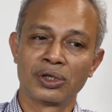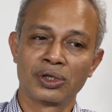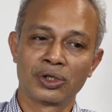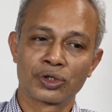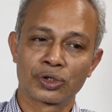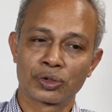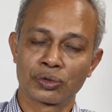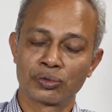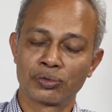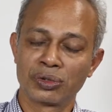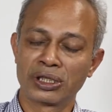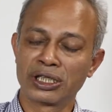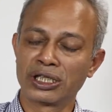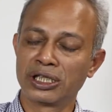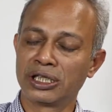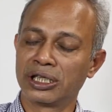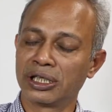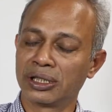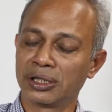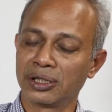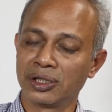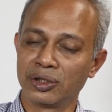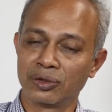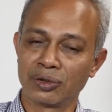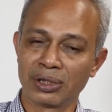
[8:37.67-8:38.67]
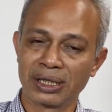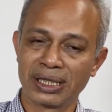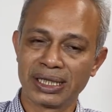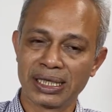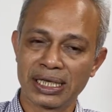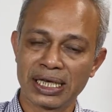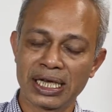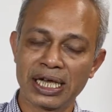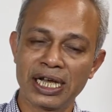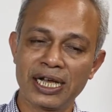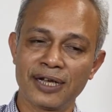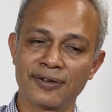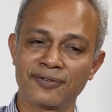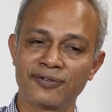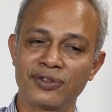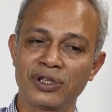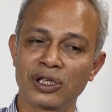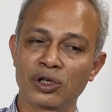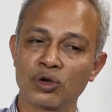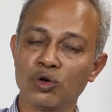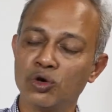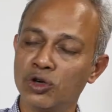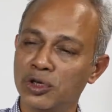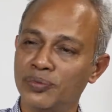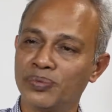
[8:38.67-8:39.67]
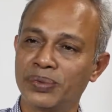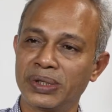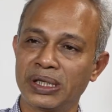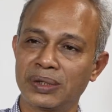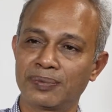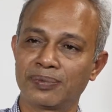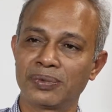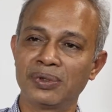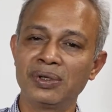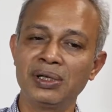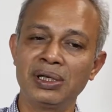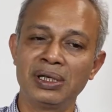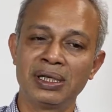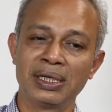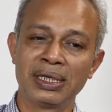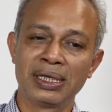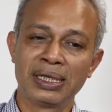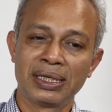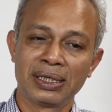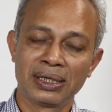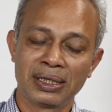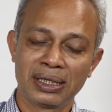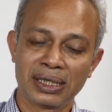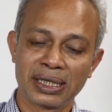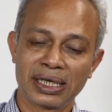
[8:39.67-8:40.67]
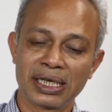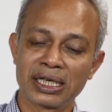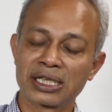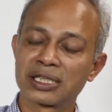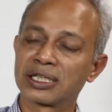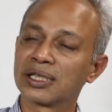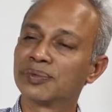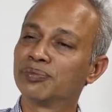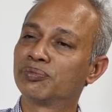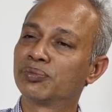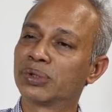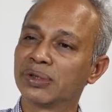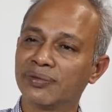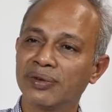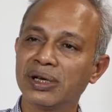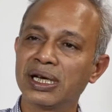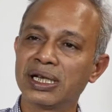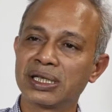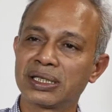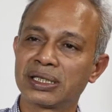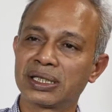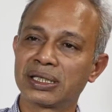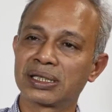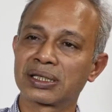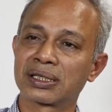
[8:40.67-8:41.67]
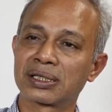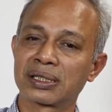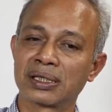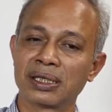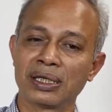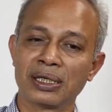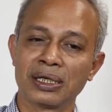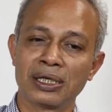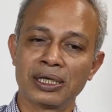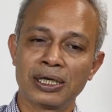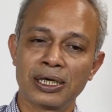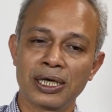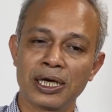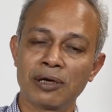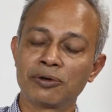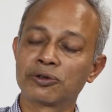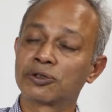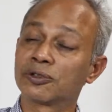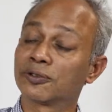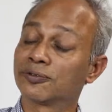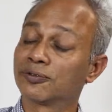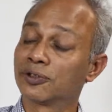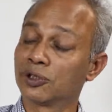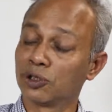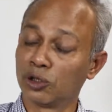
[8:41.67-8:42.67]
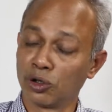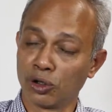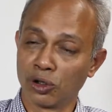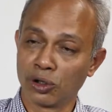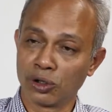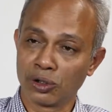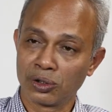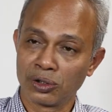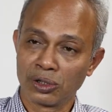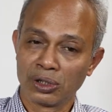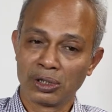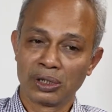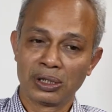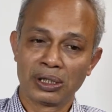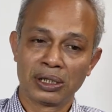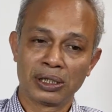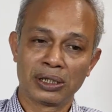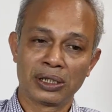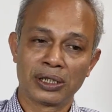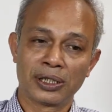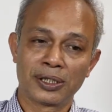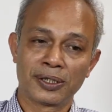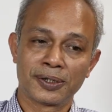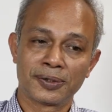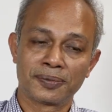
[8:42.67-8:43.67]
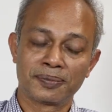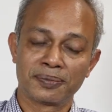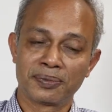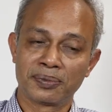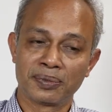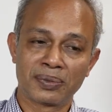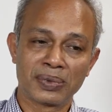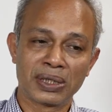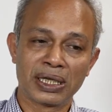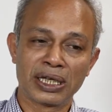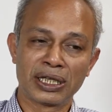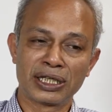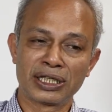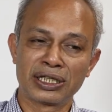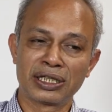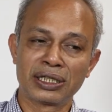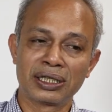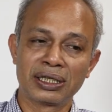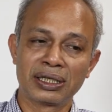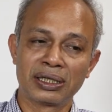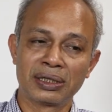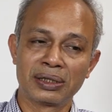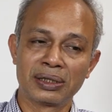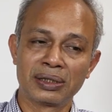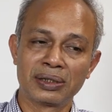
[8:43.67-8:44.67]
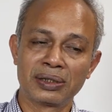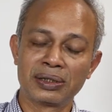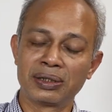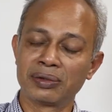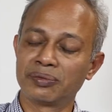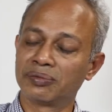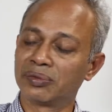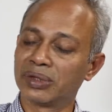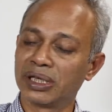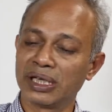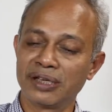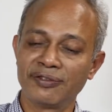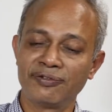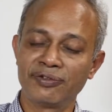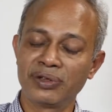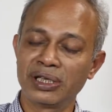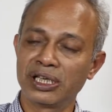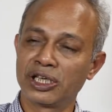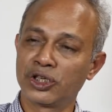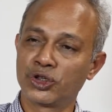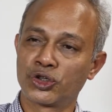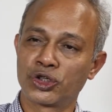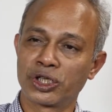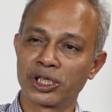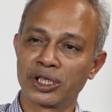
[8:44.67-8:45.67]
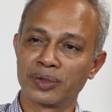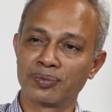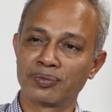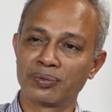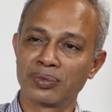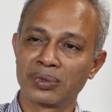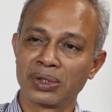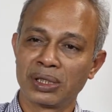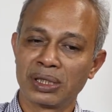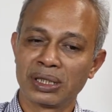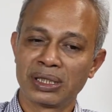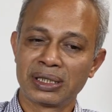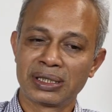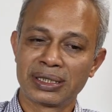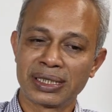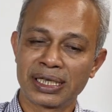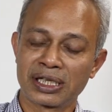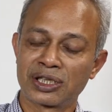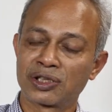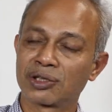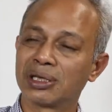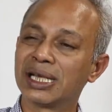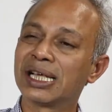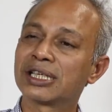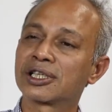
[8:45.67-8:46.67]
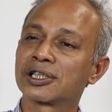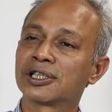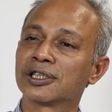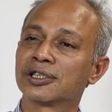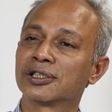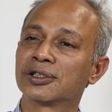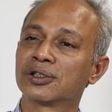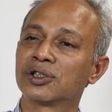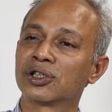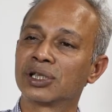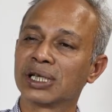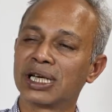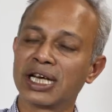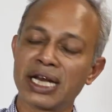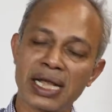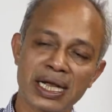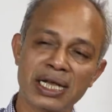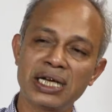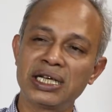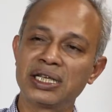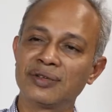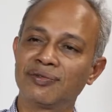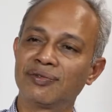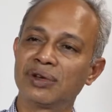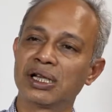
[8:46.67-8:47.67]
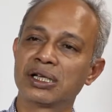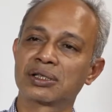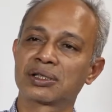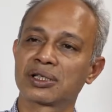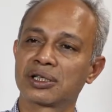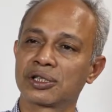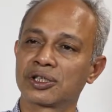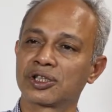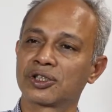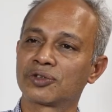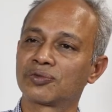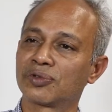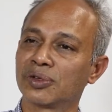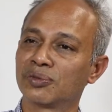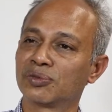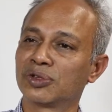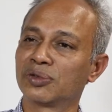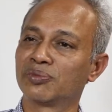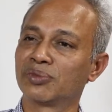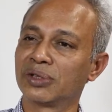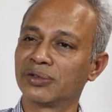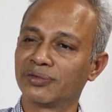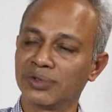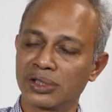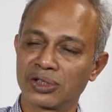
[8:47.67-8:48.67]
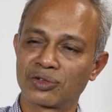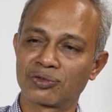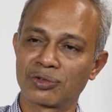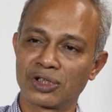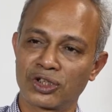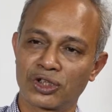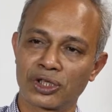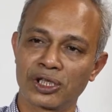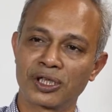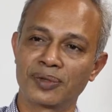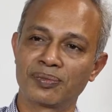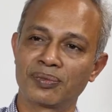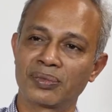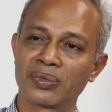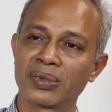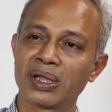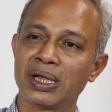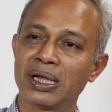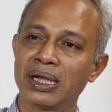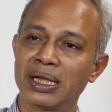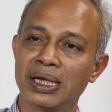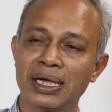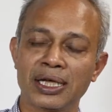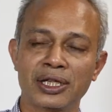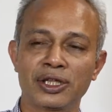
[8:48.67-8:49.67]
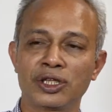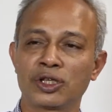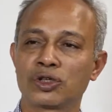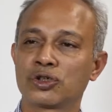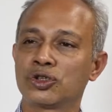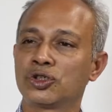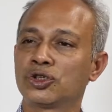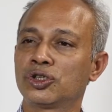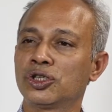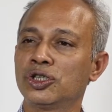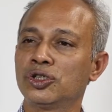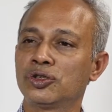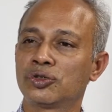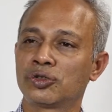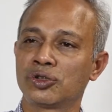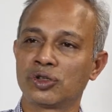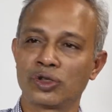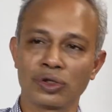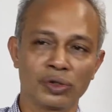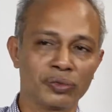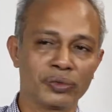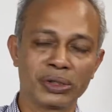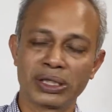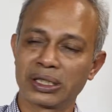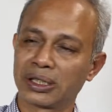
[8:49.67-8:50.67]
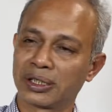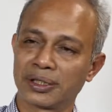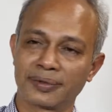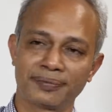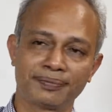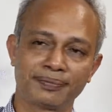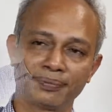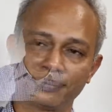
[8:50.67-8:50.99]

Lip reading: So when they have their own people, they get some privileges out of the law, and every regime takes the negative lessons from the previous regime, and they continue to do it.